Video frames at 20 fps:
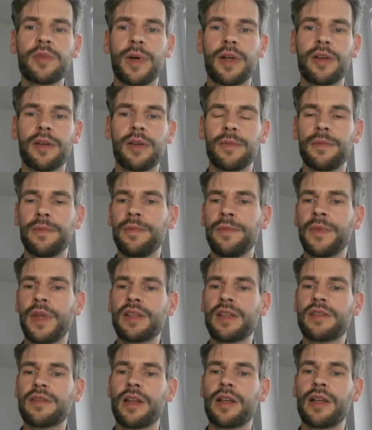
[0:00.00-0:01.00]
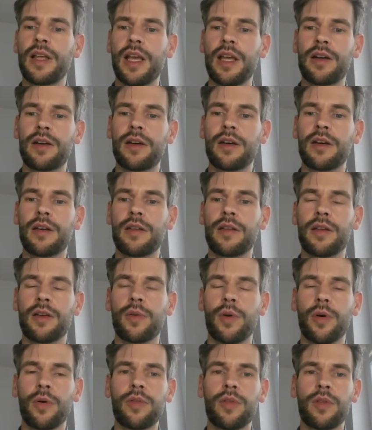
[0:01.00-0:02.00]
But as then later the
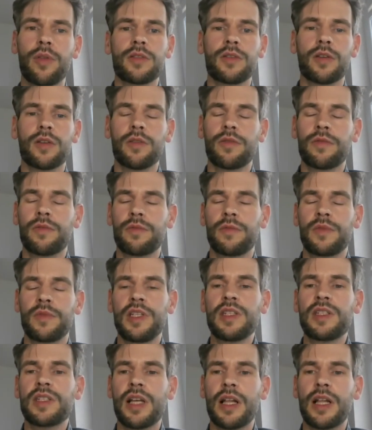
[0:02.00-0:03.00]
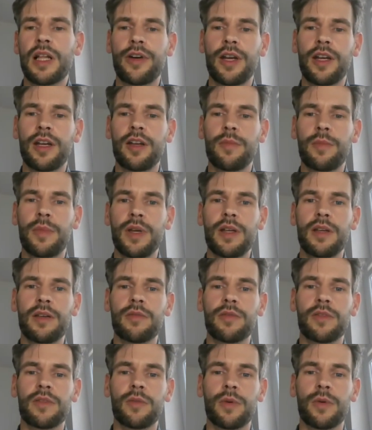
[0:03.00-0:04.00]
growth sort of decelerated a bit,
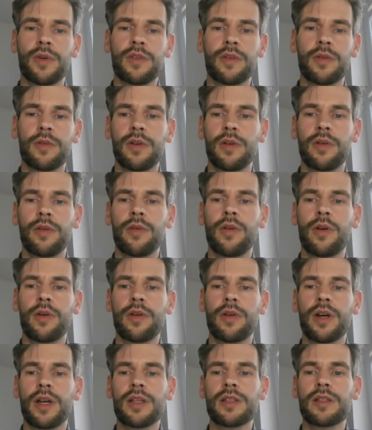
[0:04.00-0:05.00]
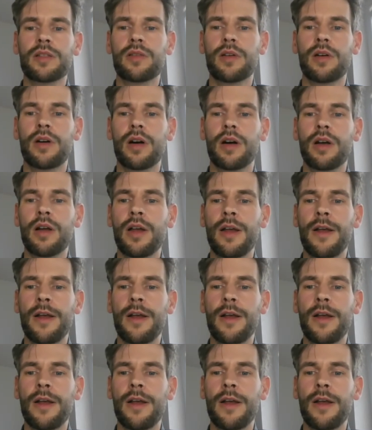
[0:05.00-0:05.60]
so was no longer as strong.